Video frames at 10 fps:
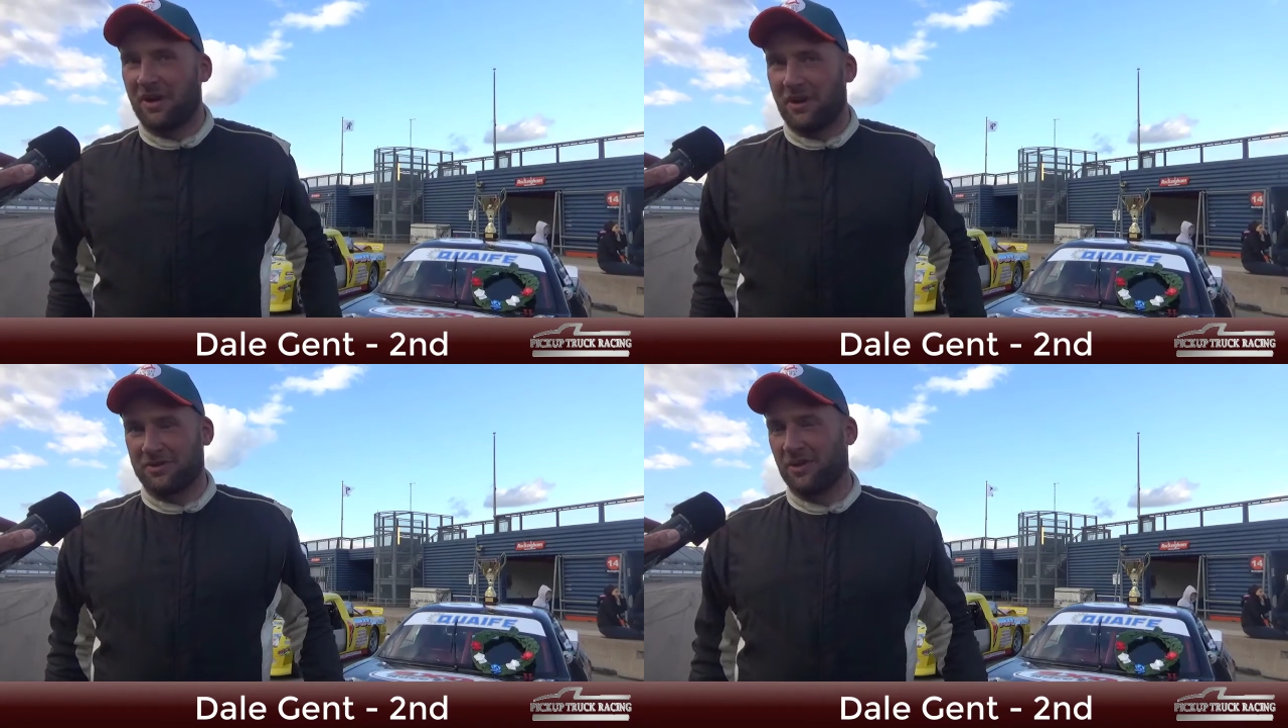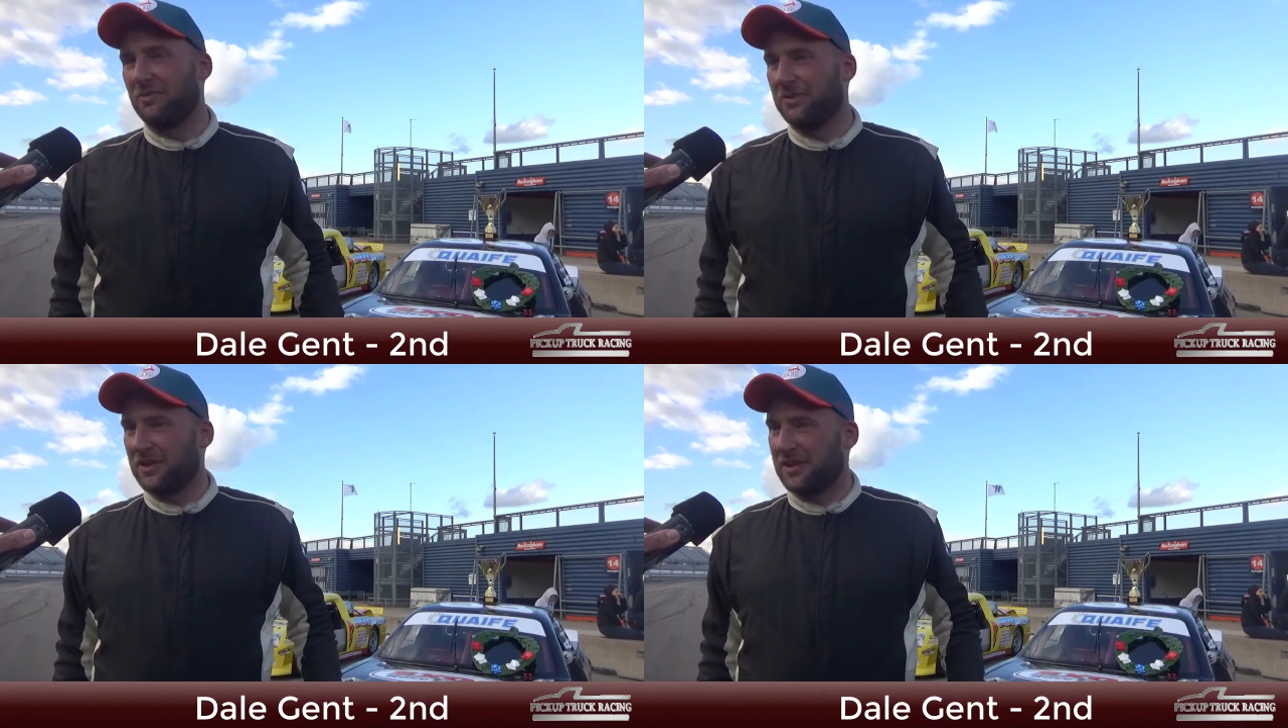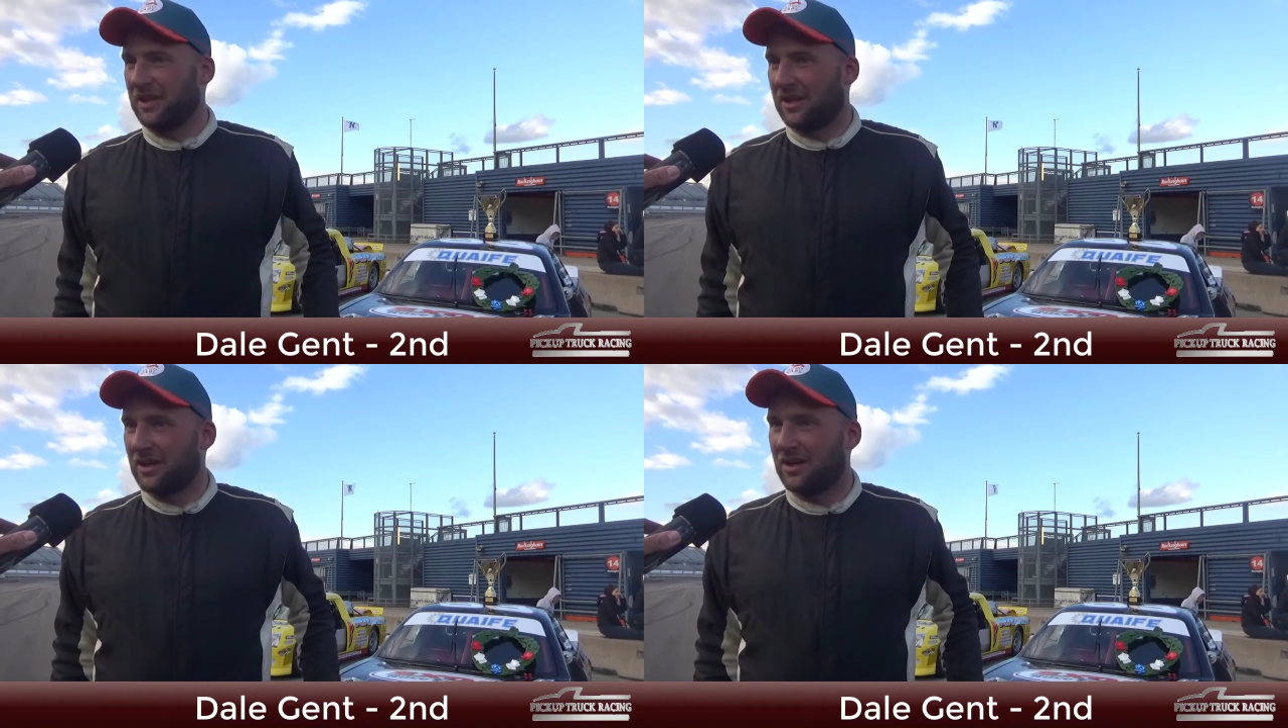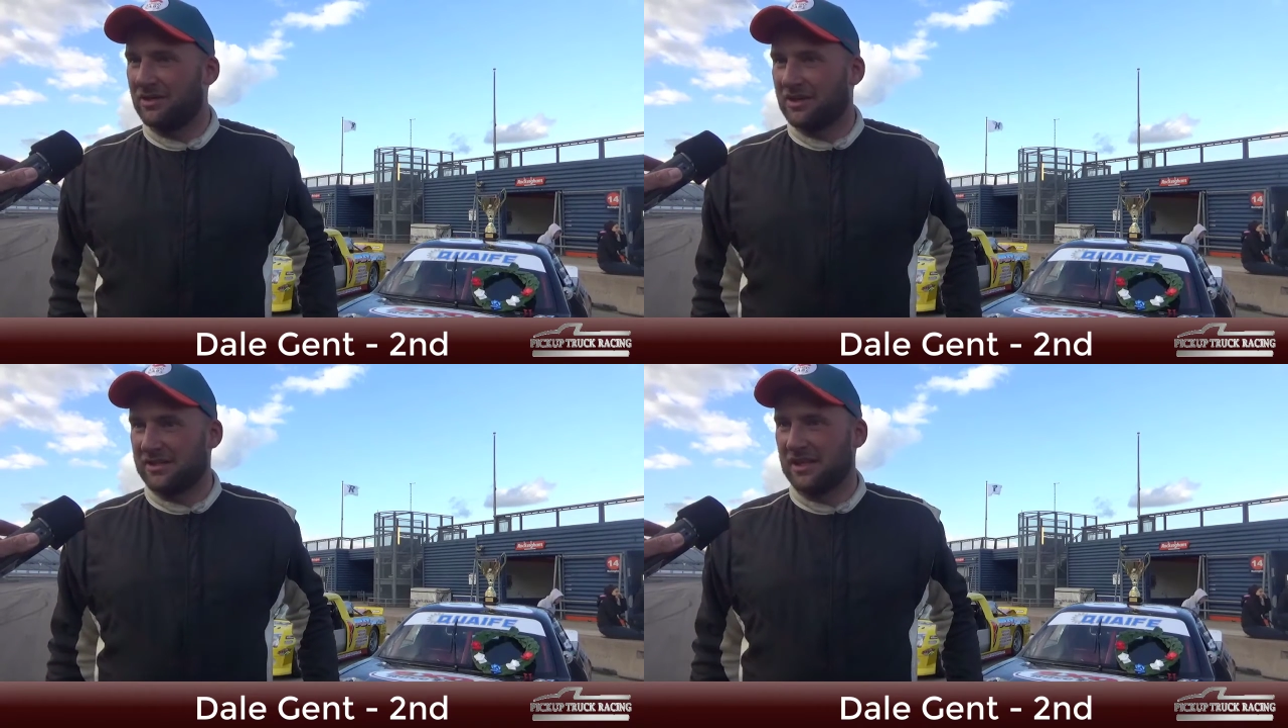I was confident in the
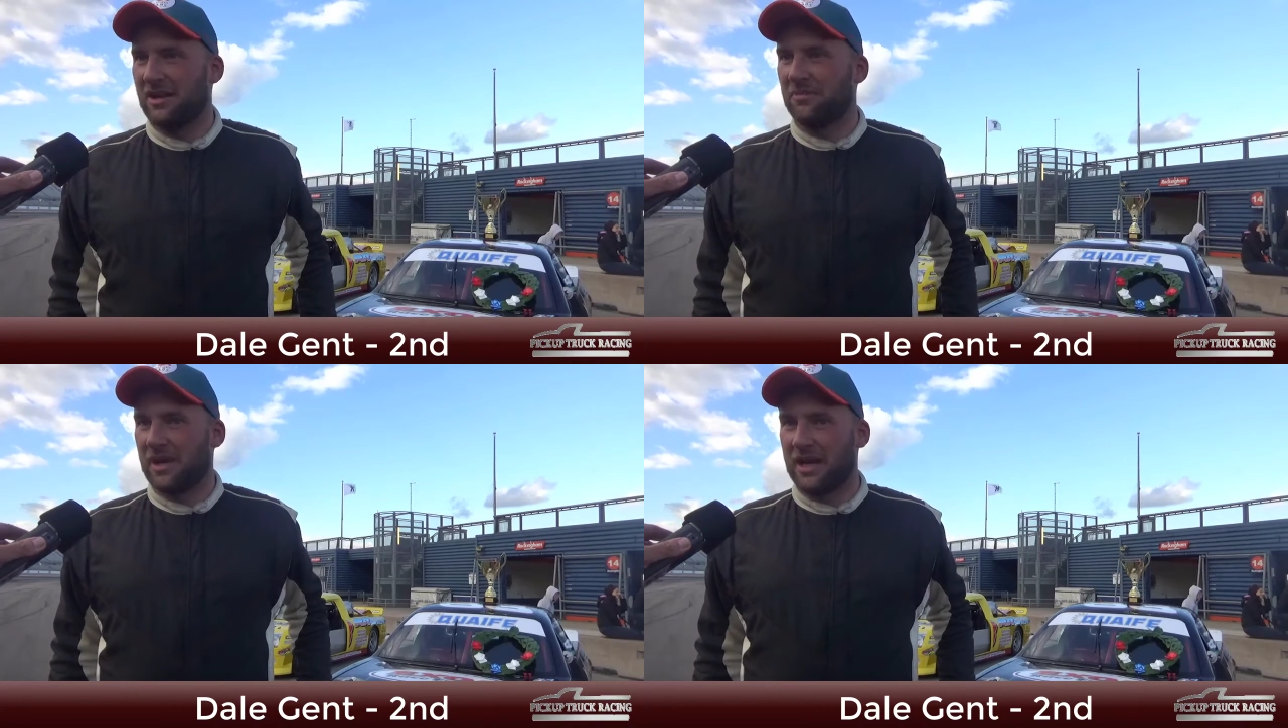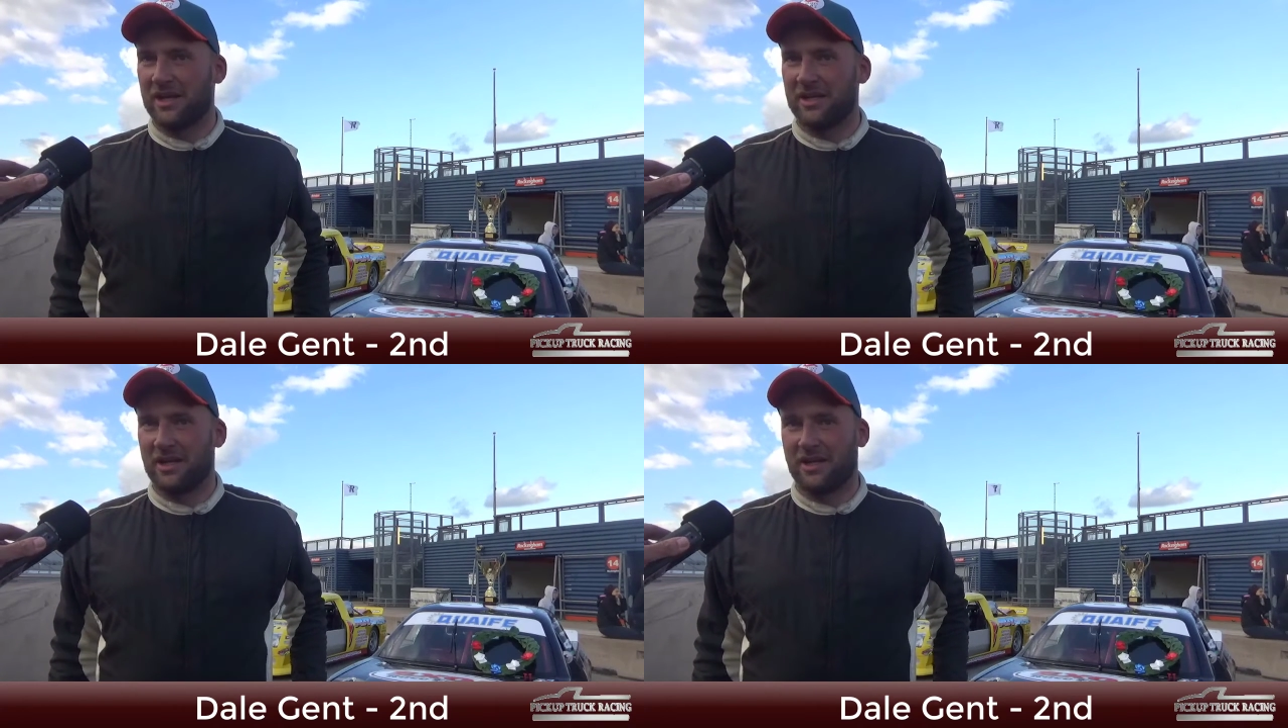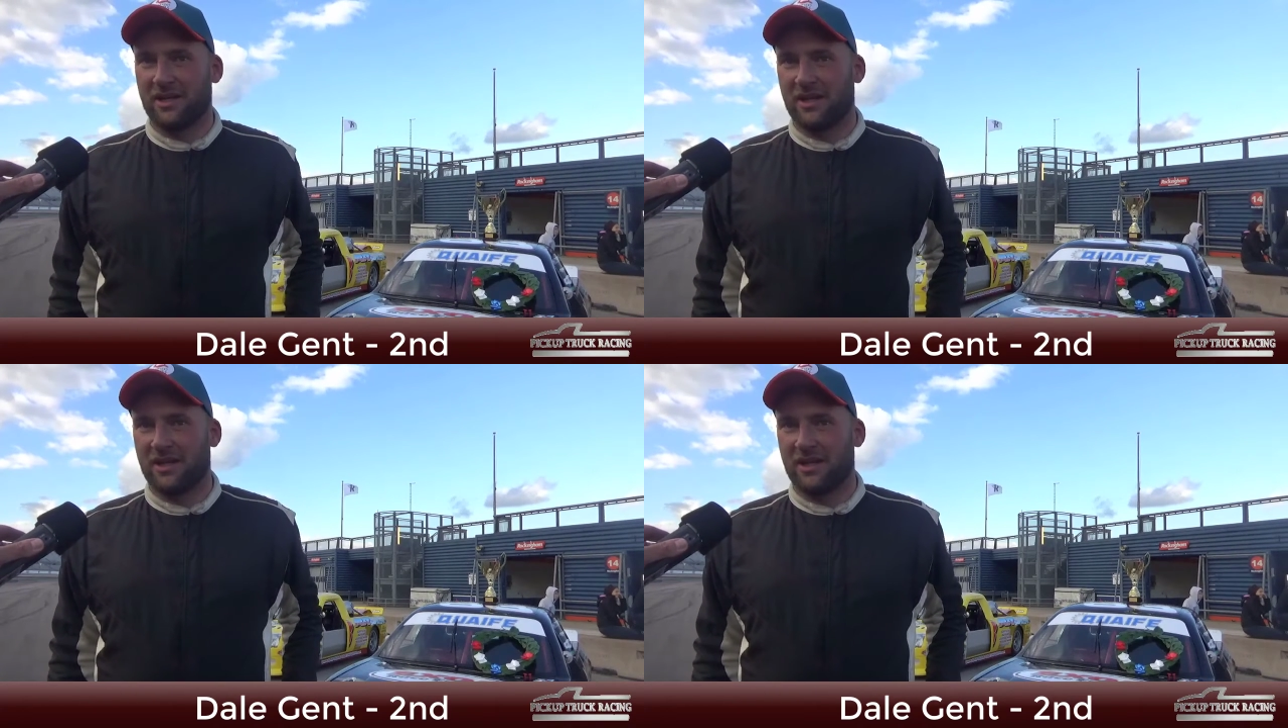car, the setup we had in it,